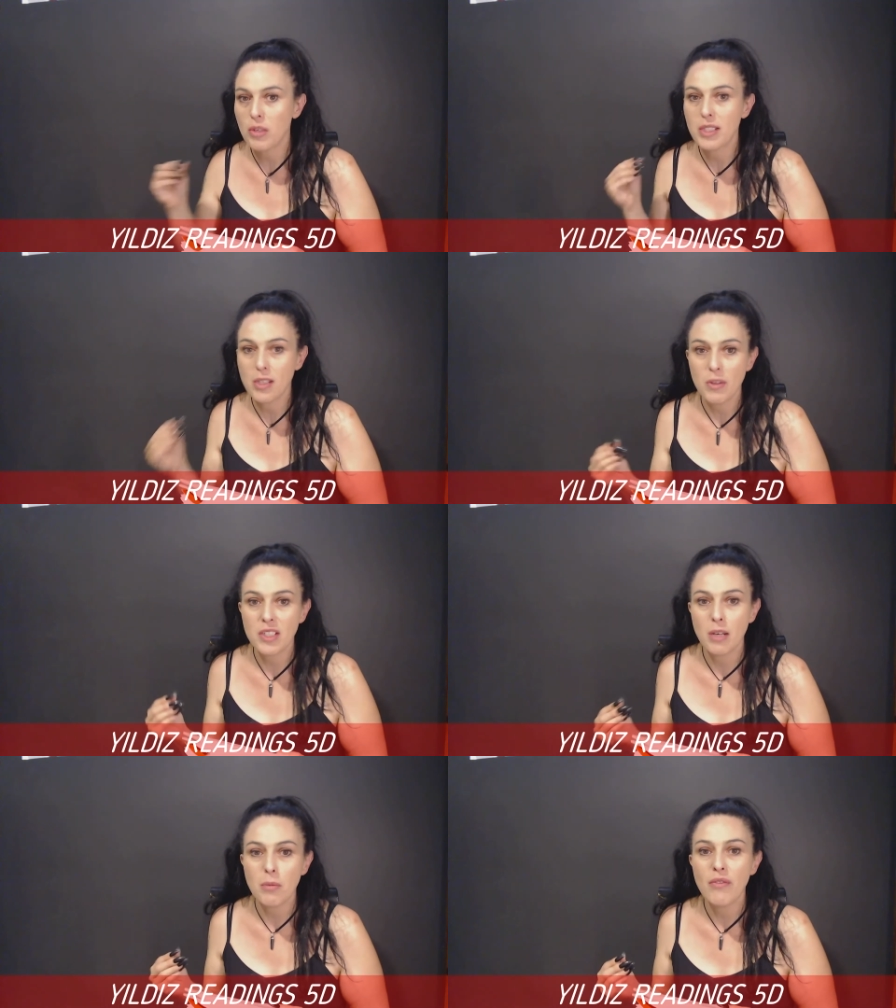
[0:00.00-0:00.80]
So it's
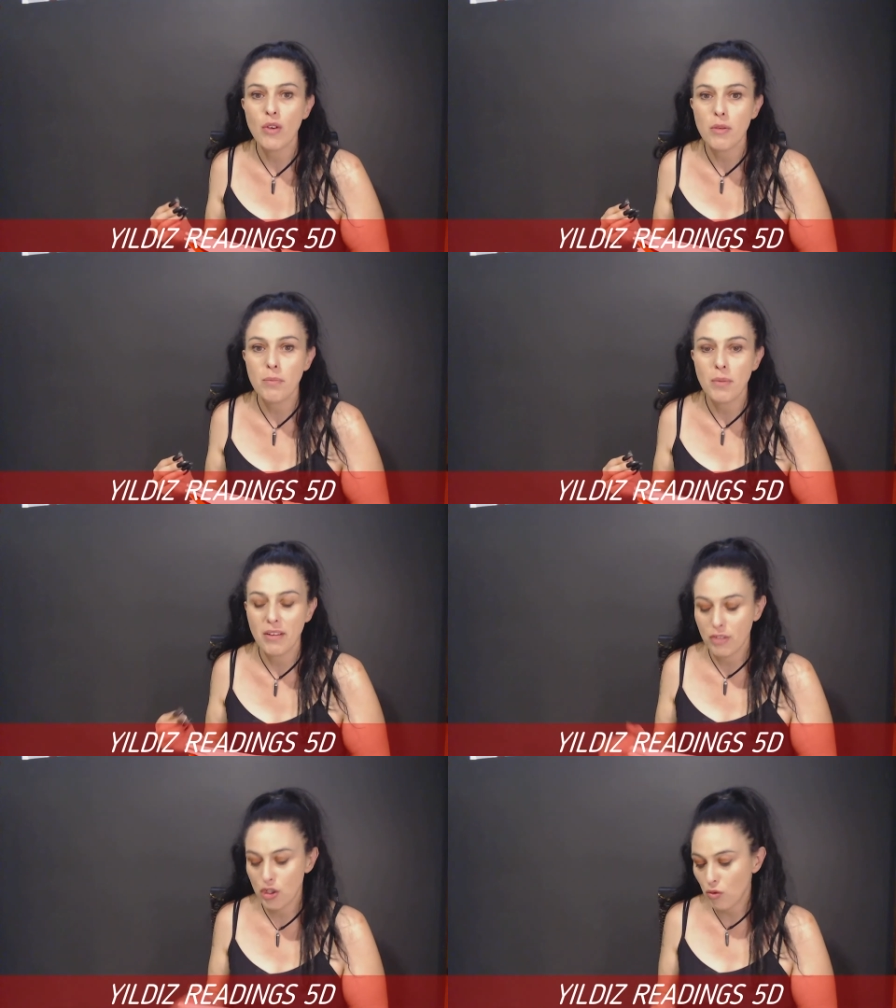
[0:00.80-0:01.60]
going to be very
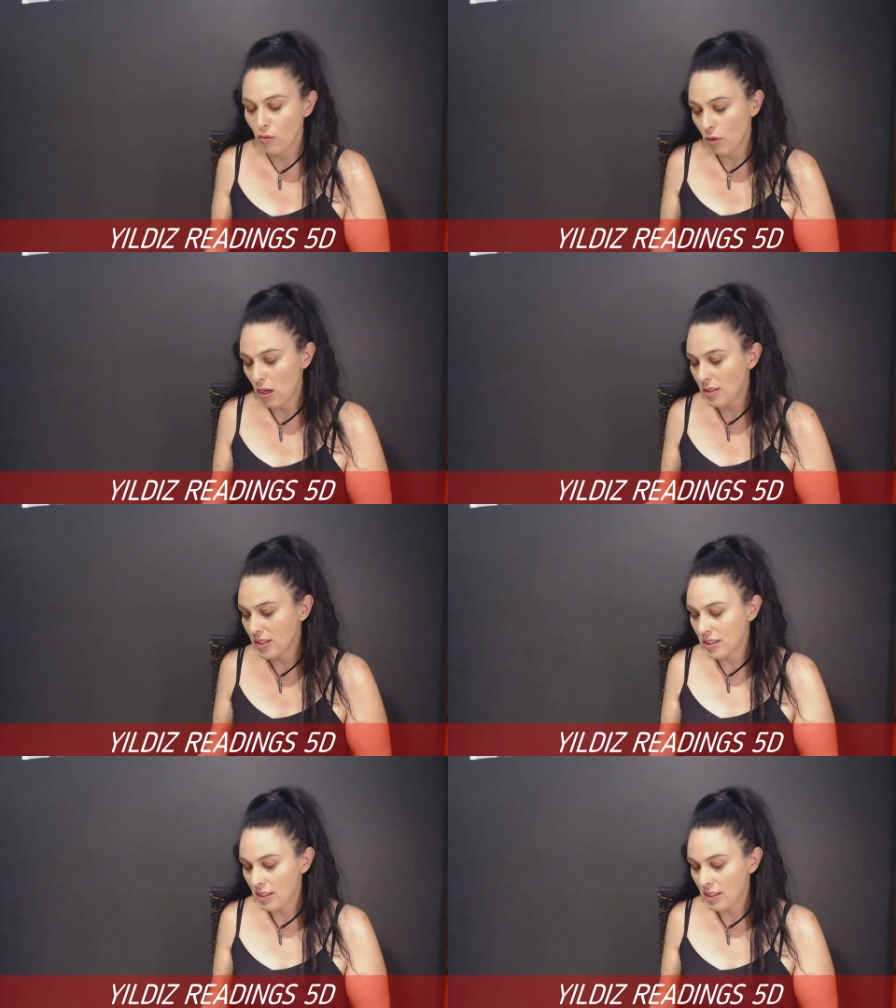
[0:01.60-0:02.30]
beneficial for us.